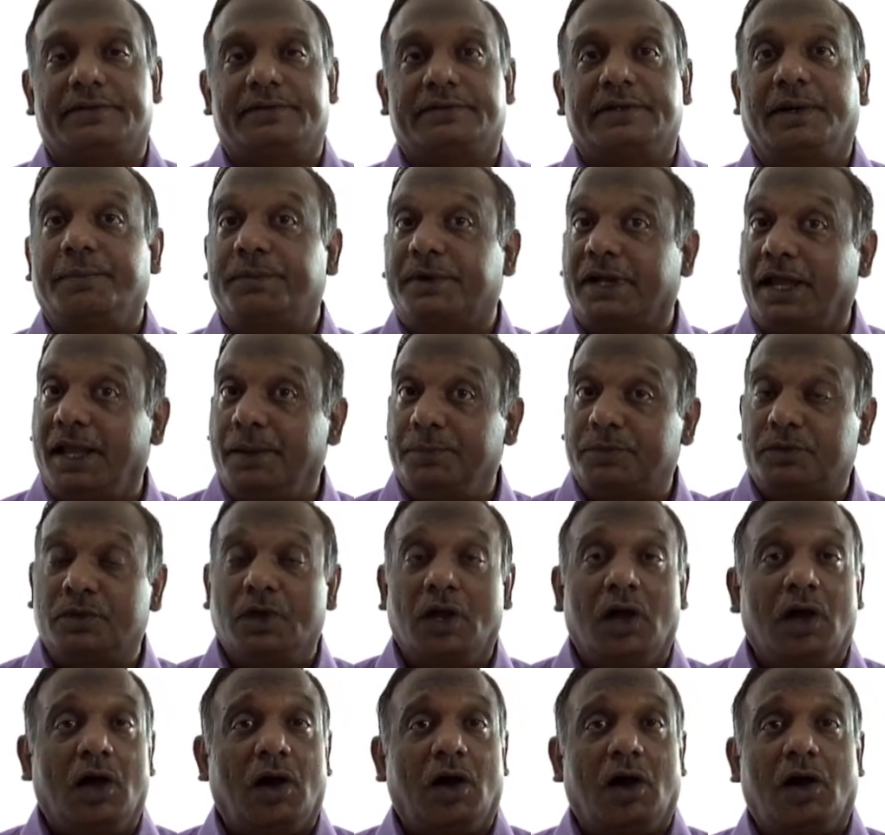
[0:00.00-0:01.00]
Sometimes
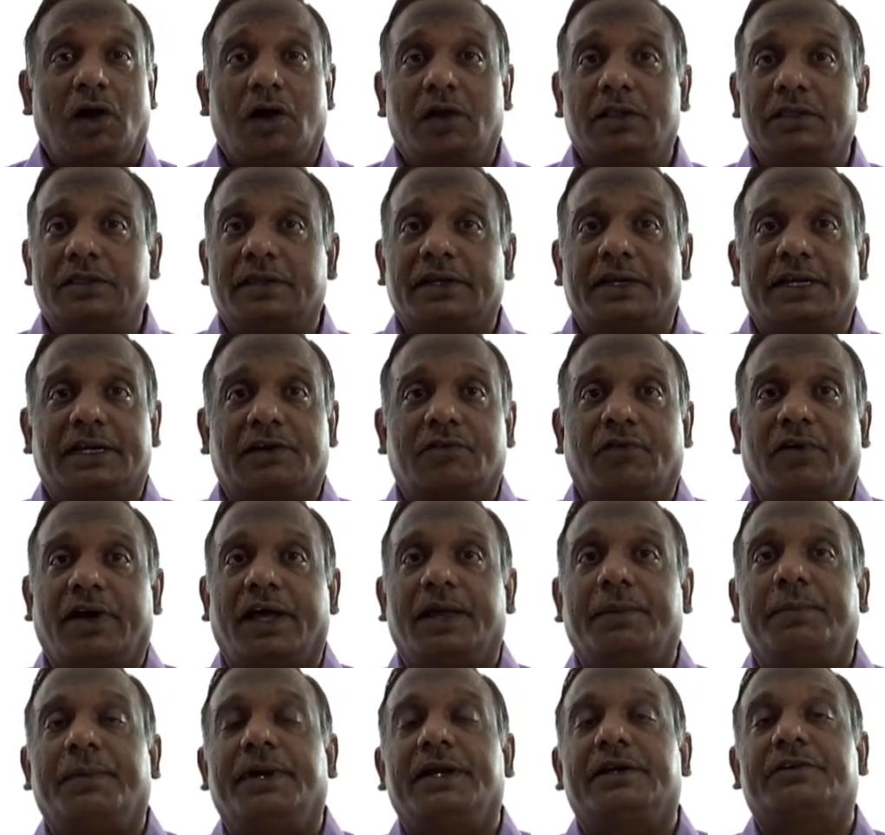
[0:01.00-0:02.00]
all the
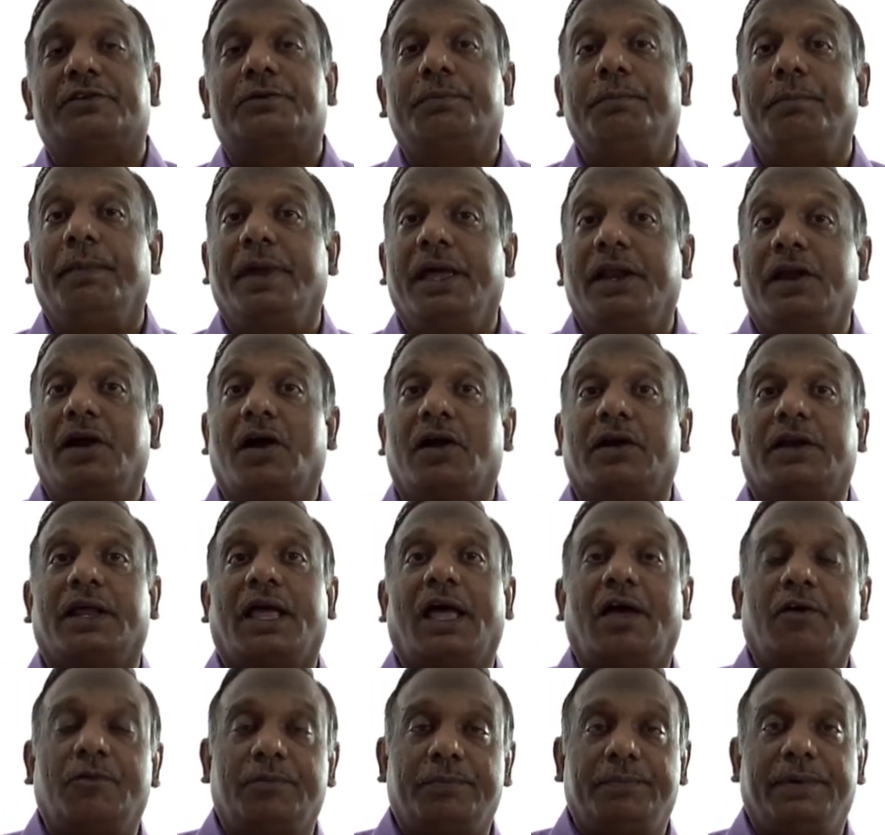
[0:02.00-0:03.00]
requirements may not
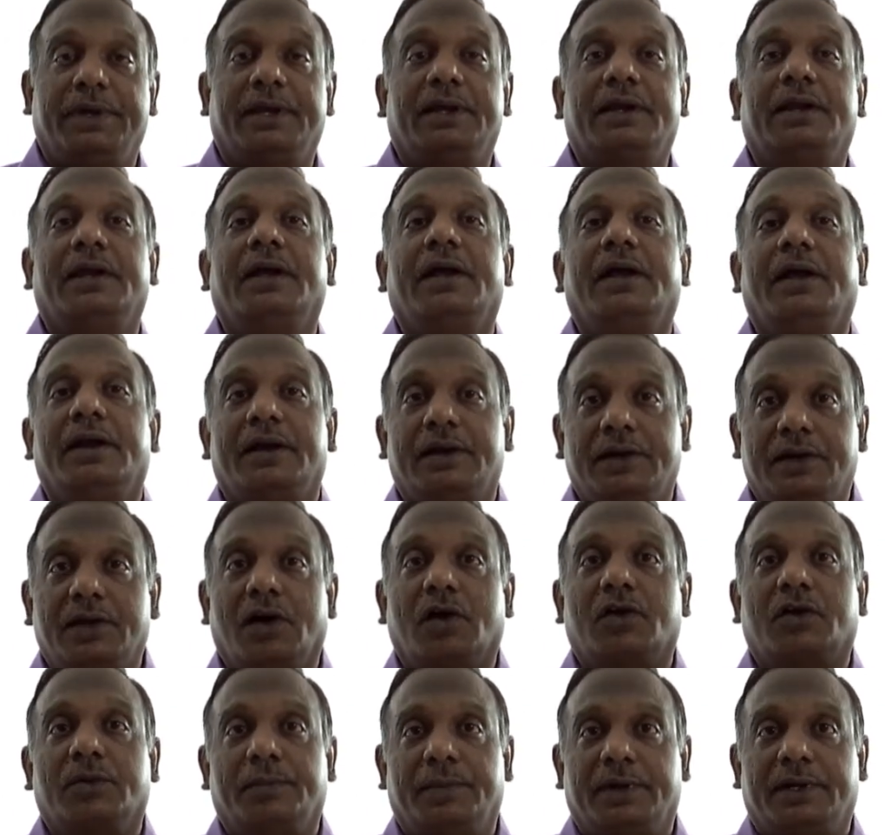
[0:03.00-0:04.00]
have been
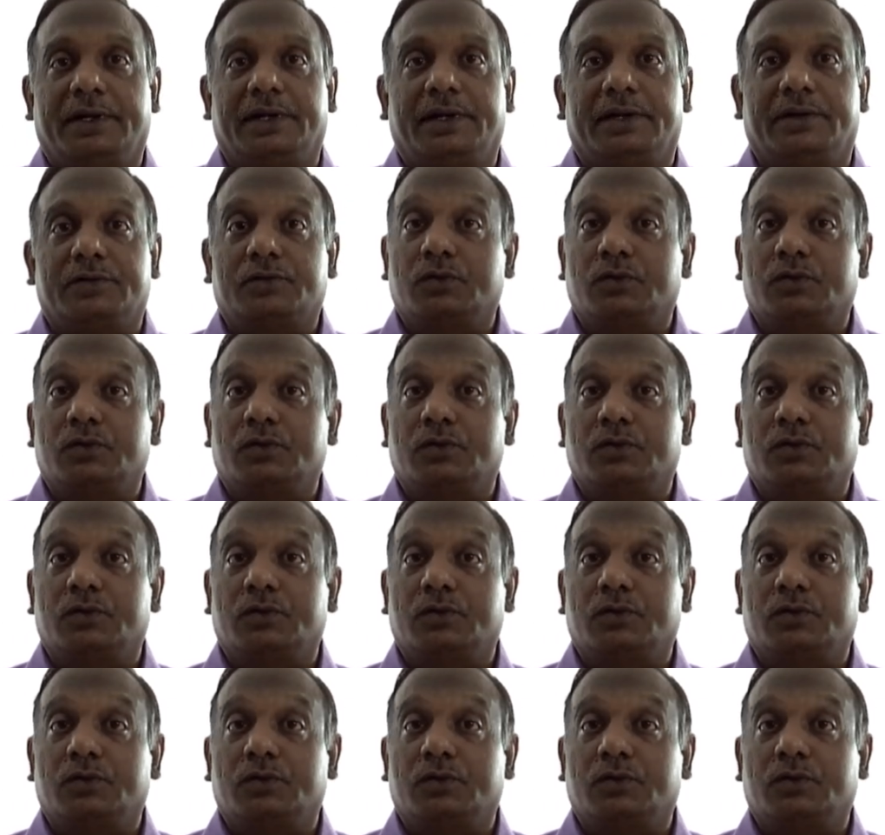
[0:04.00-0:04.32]
documented.